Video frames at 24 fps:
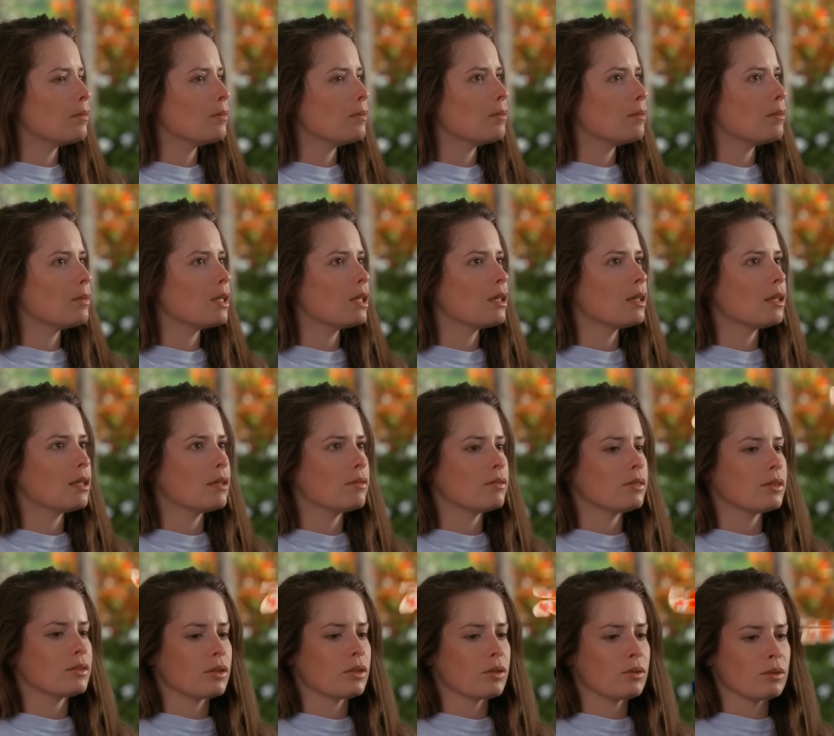But there's a
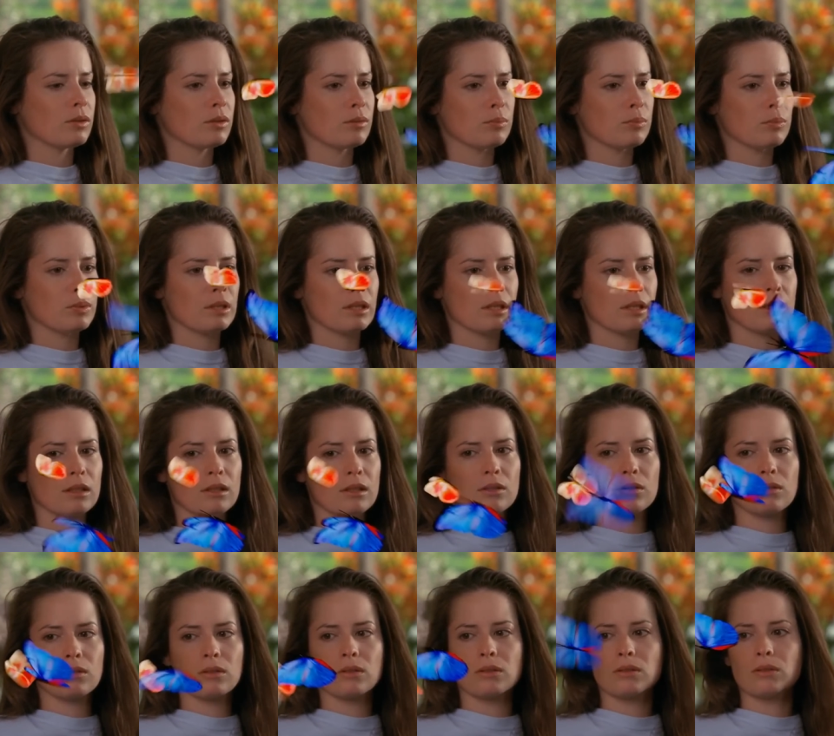wonderfully ironic
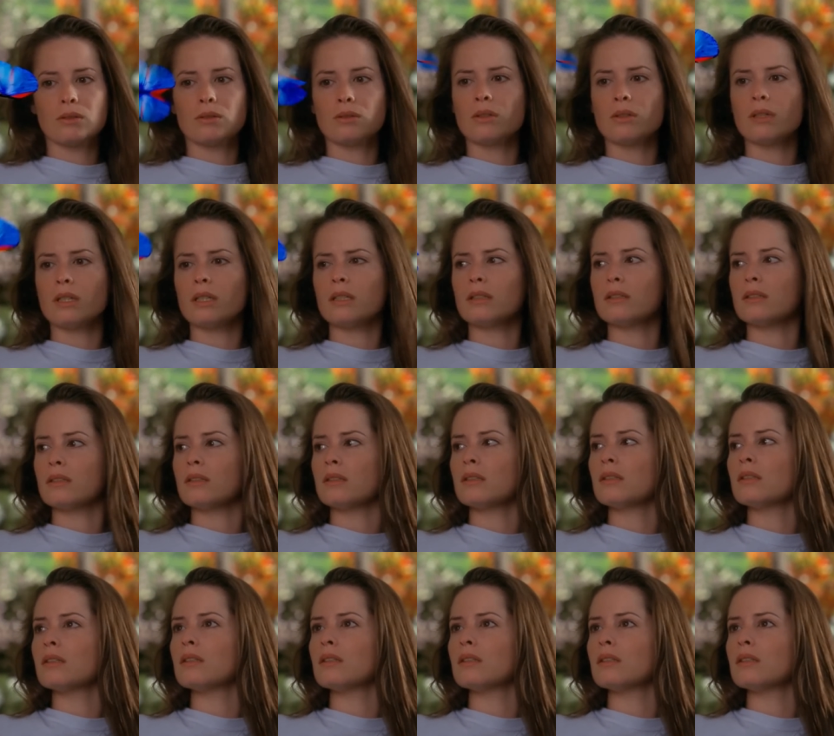through line in this episode